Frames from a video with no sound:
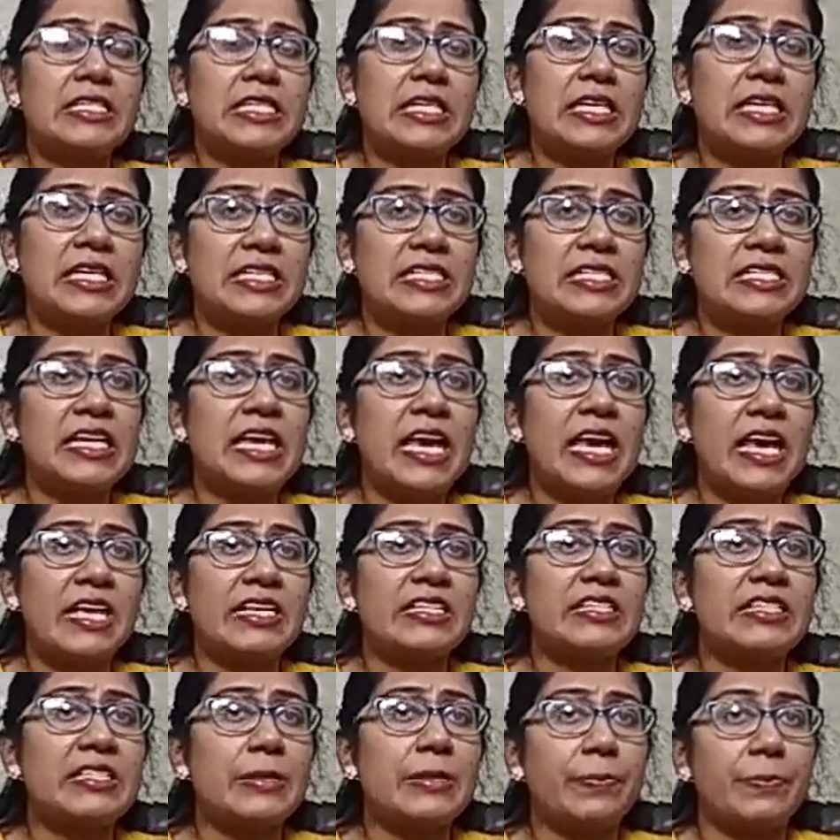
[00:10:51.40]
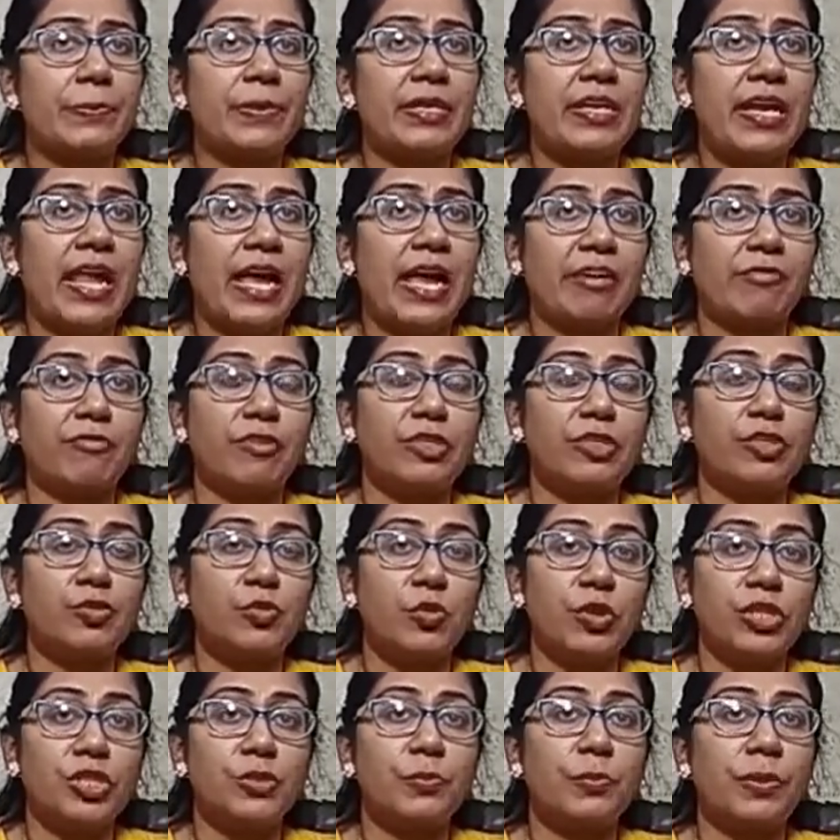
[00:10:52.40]
easy and simple language
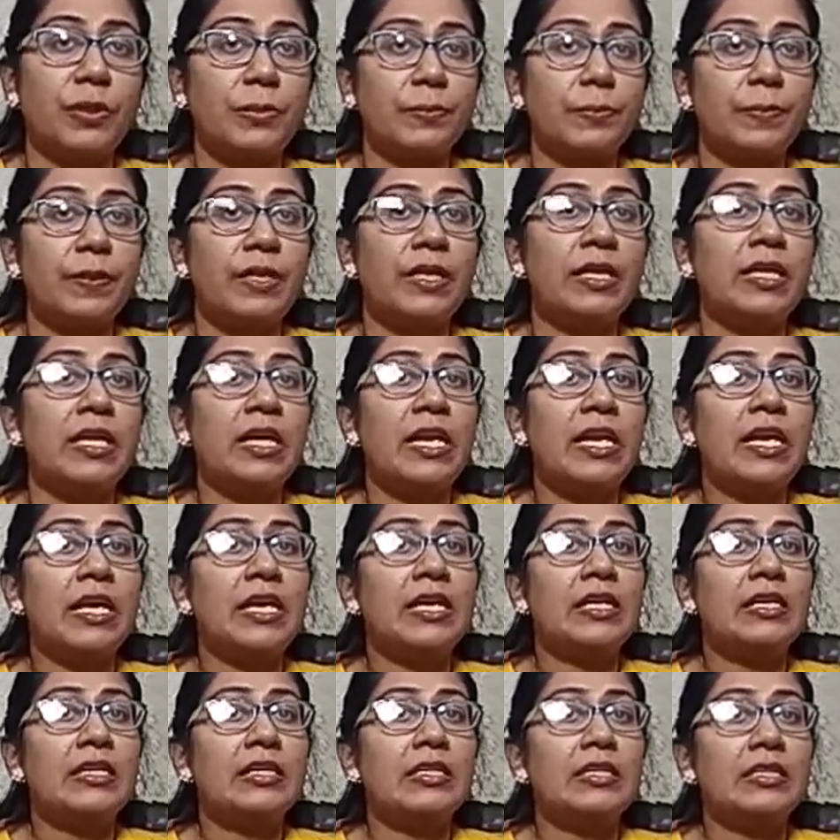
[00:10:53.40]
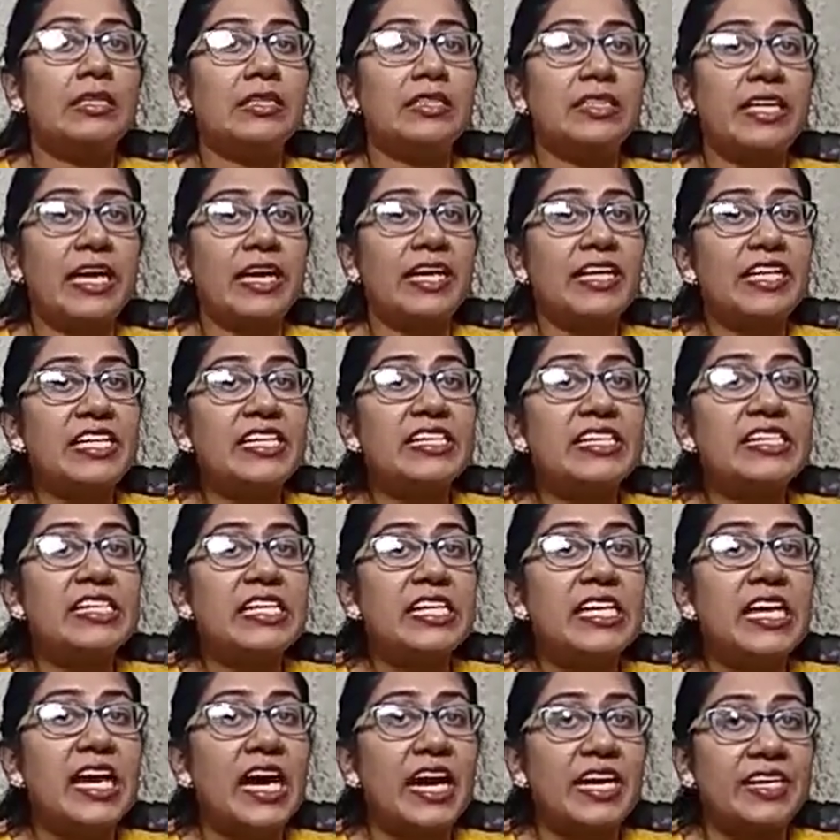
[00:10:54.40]
which people can
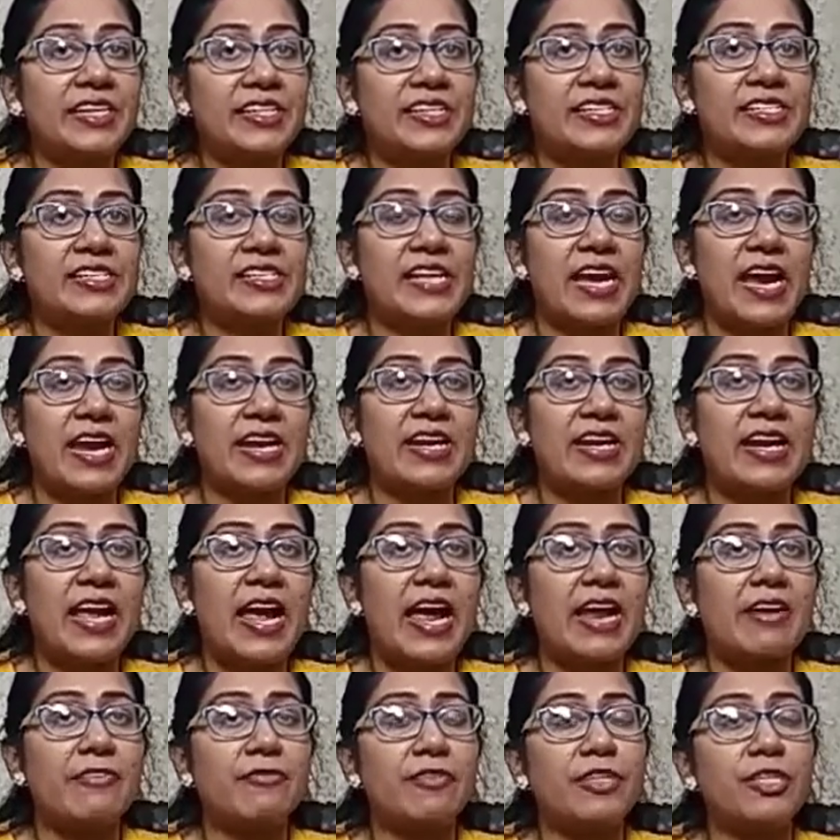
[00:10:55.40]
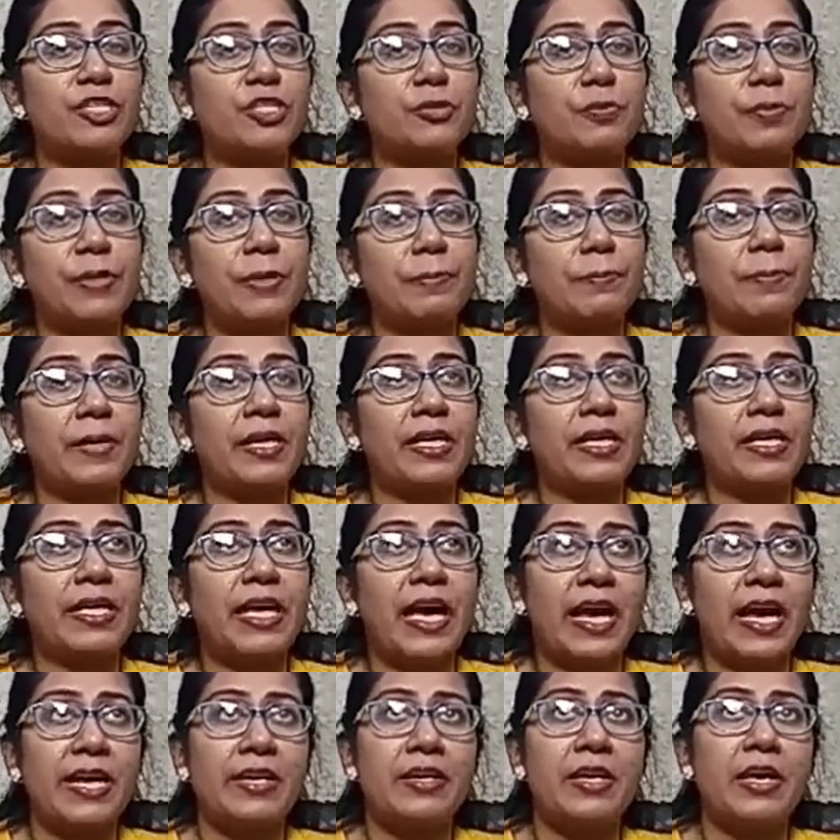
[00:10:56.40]
easily understand, and which people
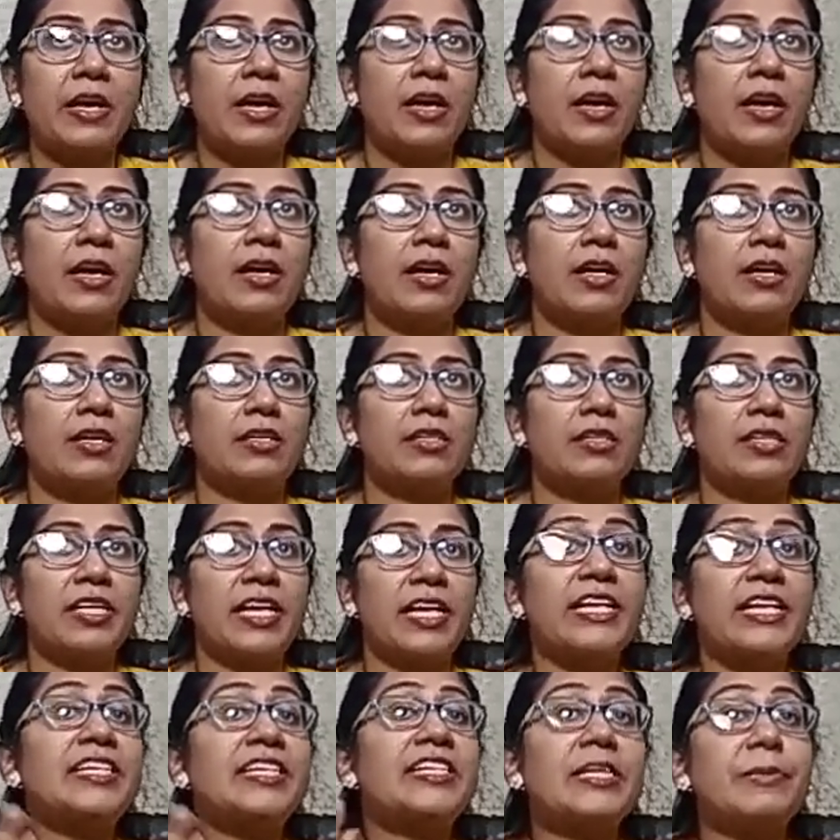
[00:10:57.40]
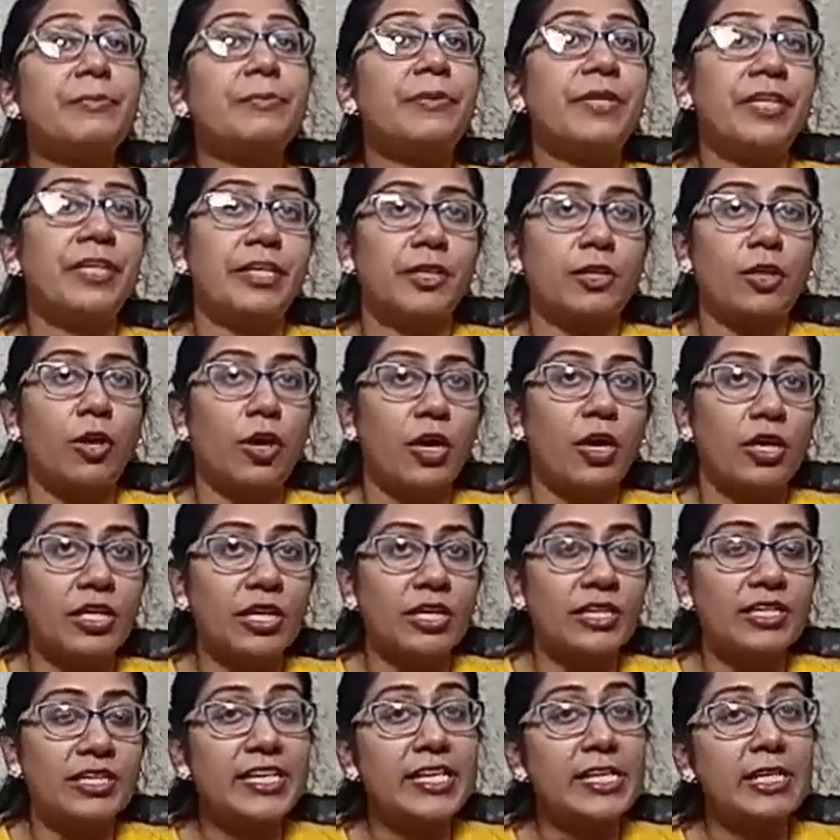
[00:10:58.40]
can interpret or
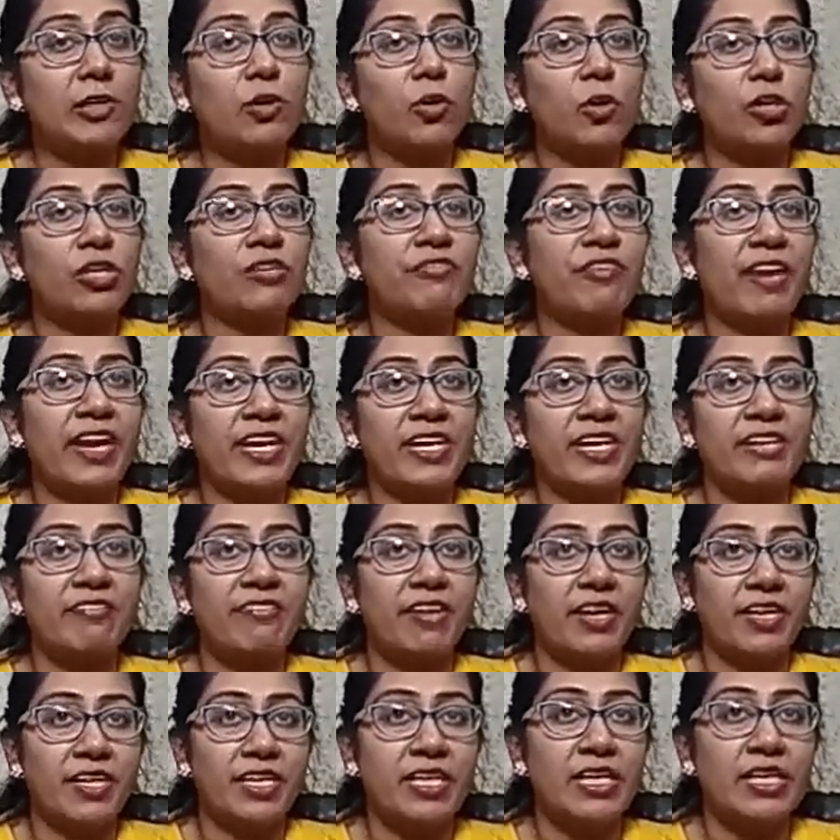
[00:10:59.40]
decode very, very